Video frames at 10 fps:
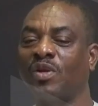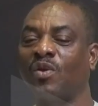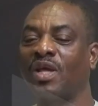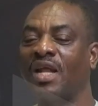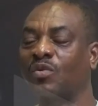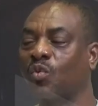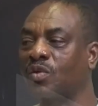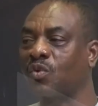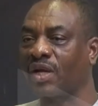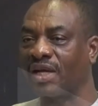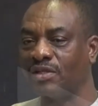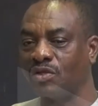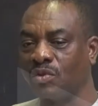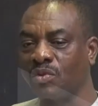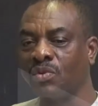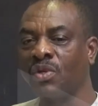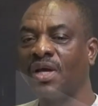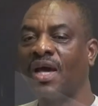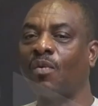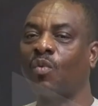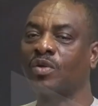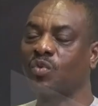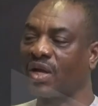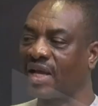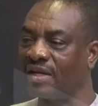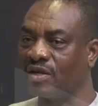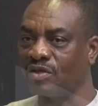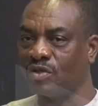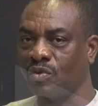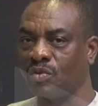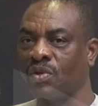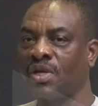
looking at what we can do and what we cannot do.